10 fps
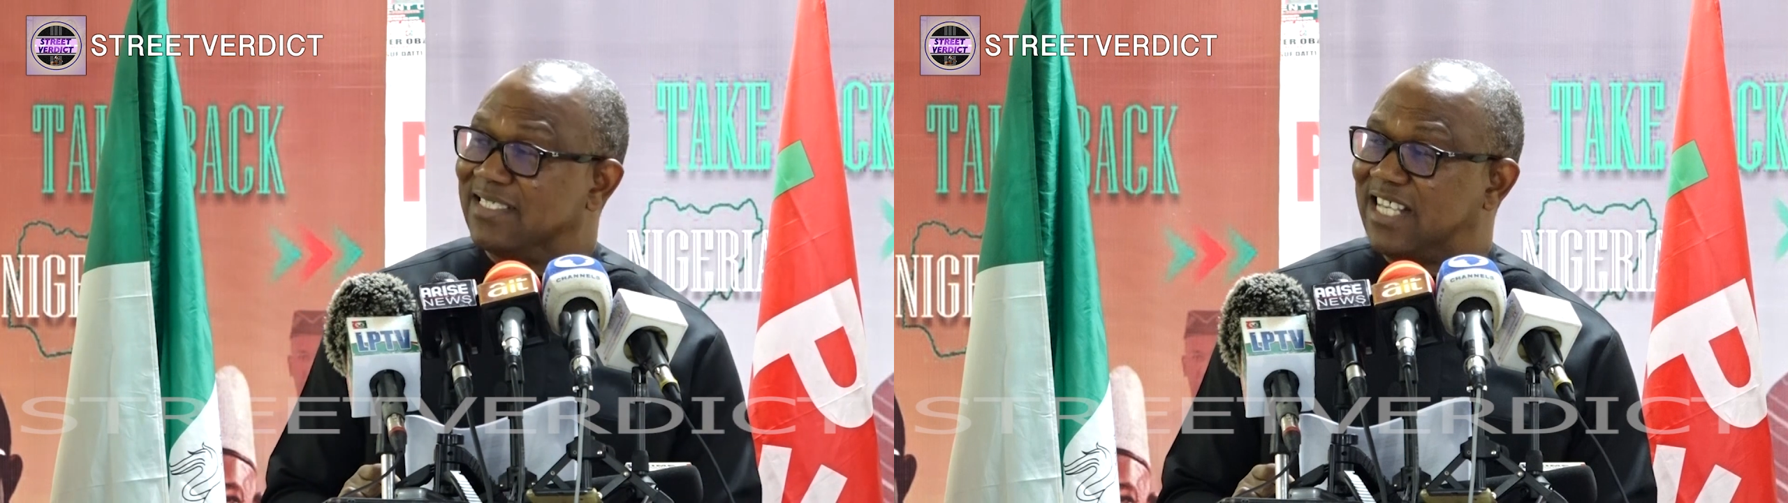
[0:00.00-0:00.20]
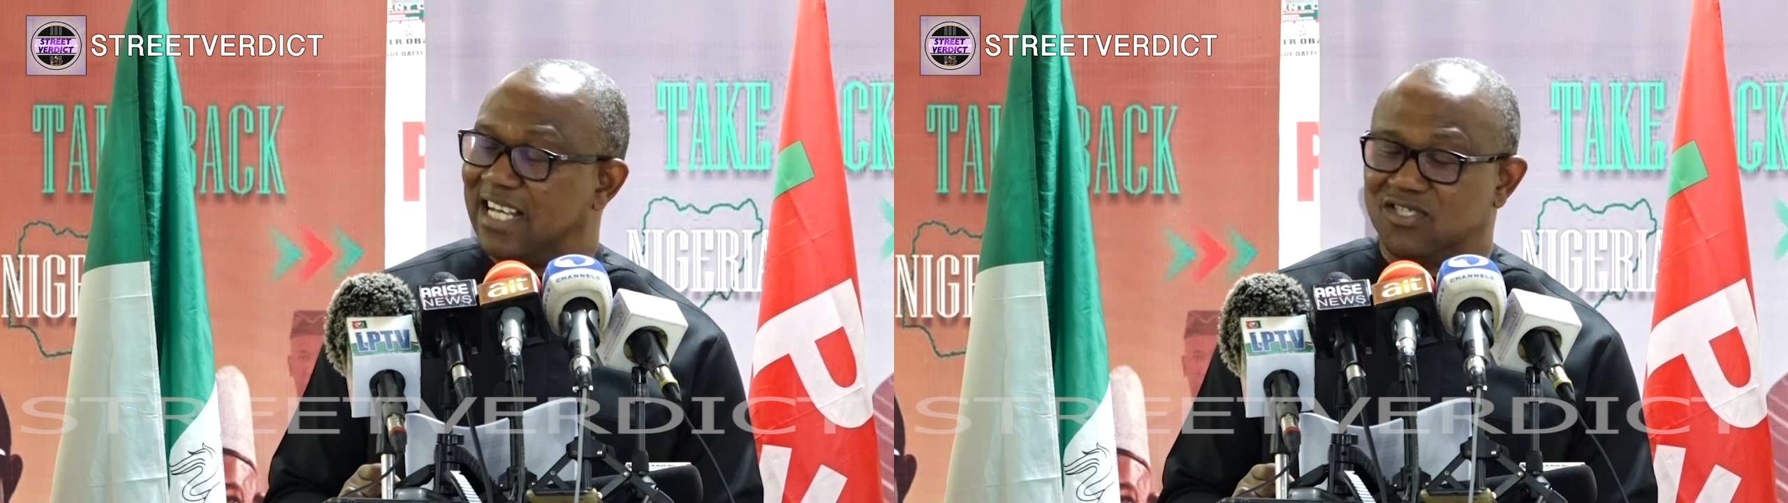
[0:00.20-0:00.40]

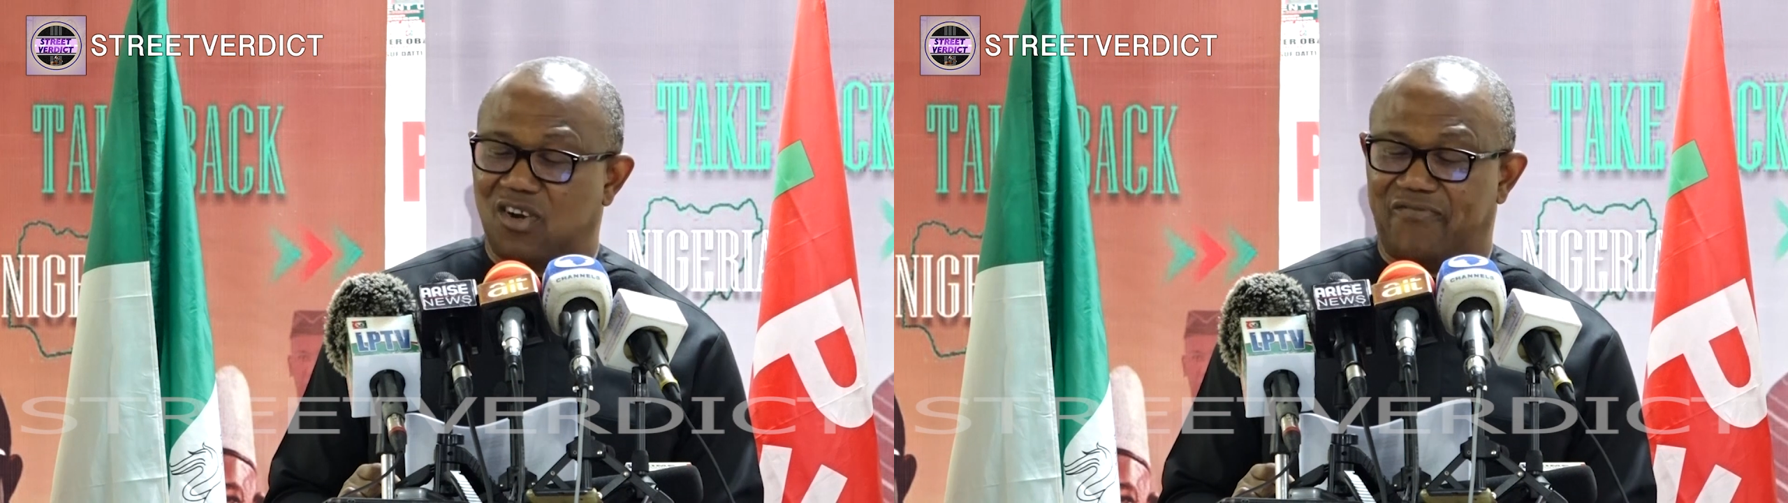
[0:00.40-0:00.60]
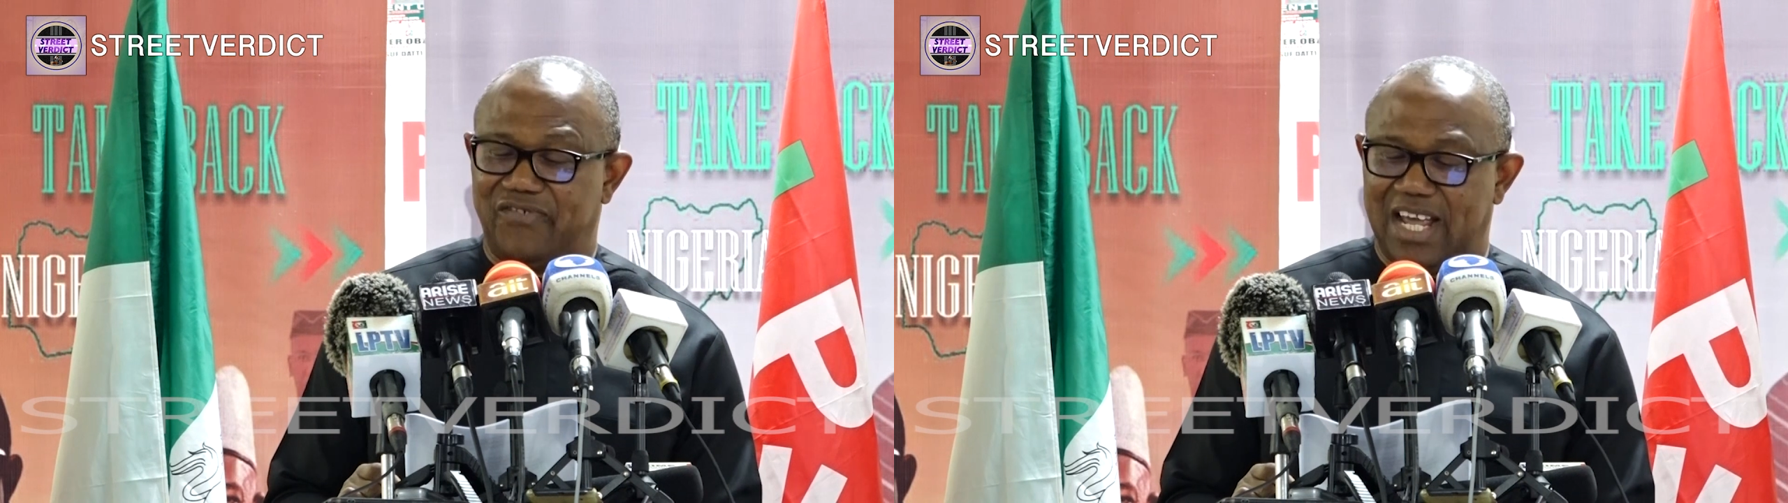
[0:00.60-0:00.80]
change
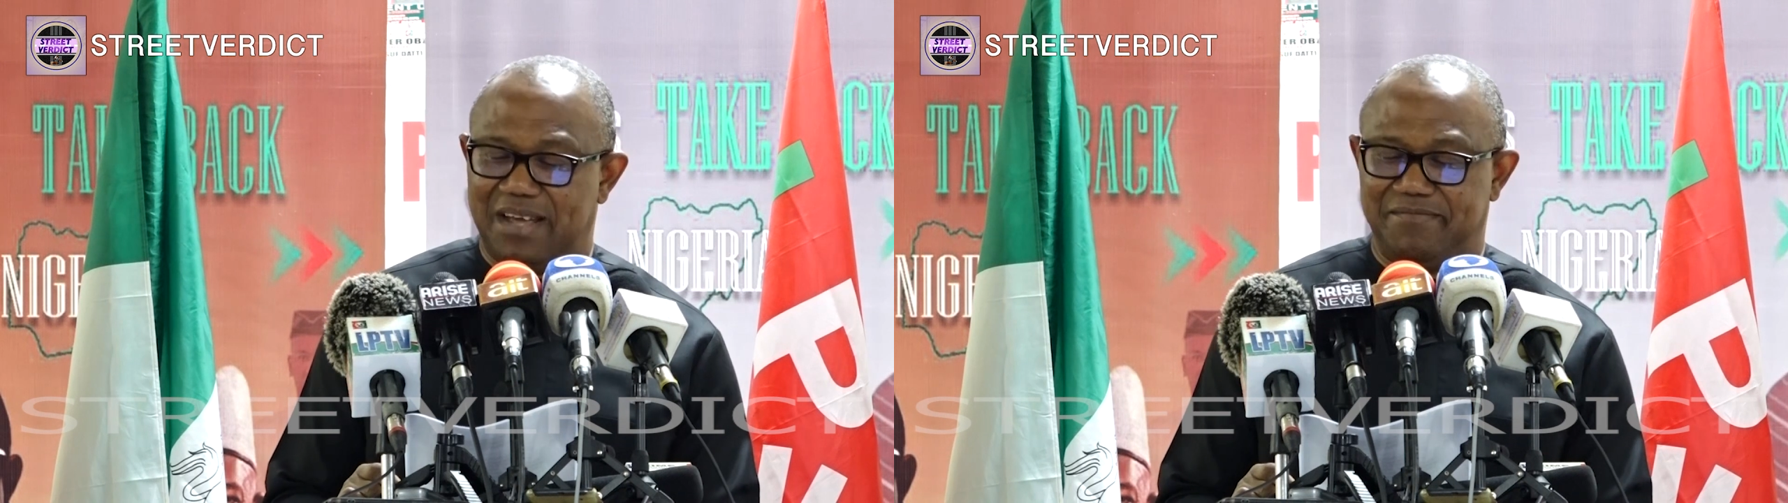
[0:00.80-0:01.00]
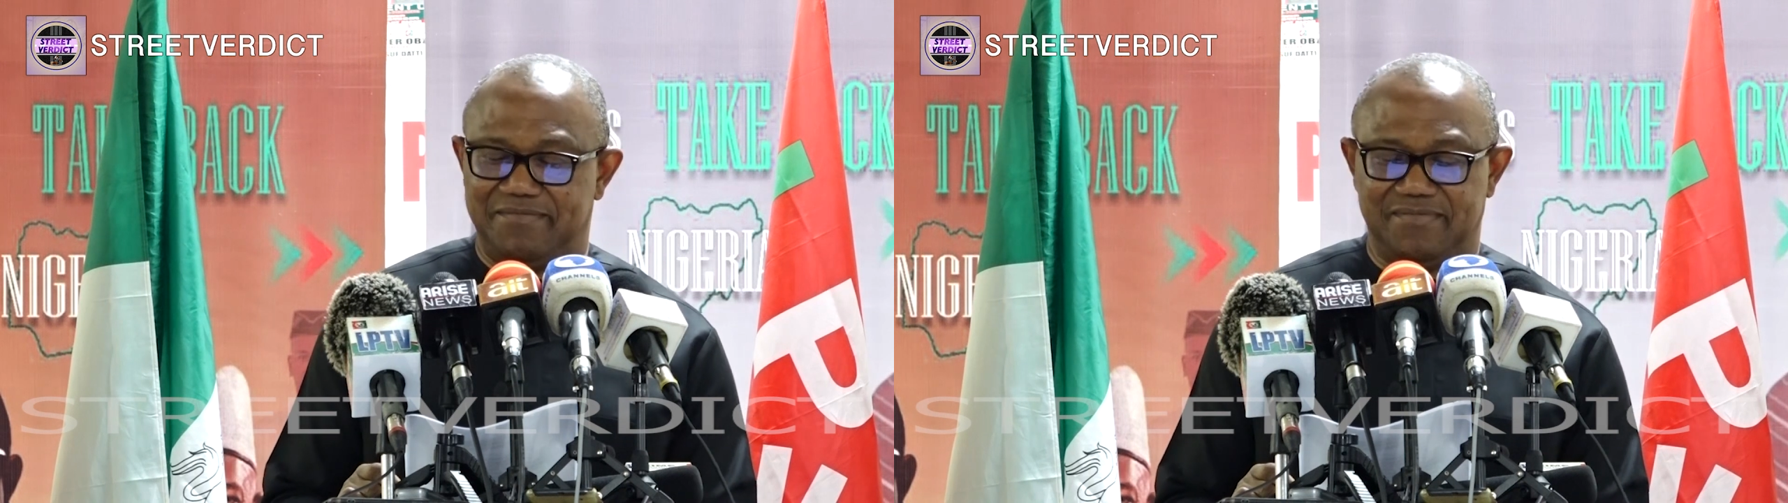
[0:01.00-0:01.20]
of
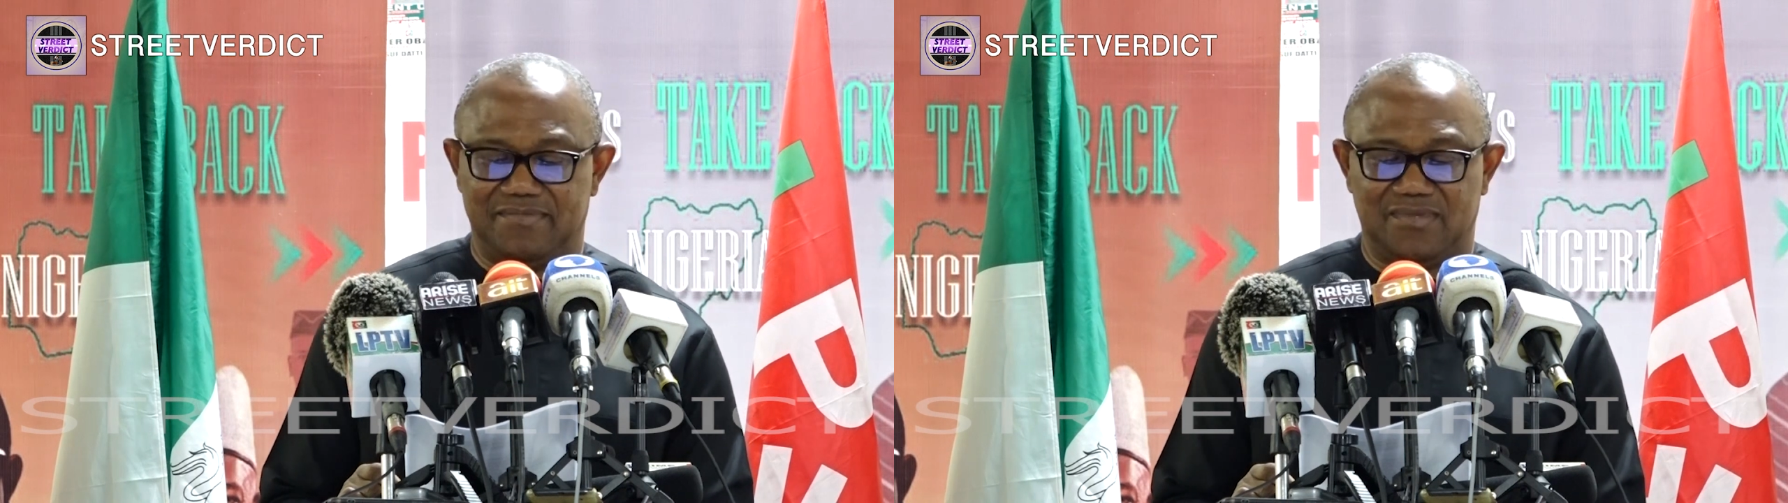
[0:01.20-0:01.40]
name,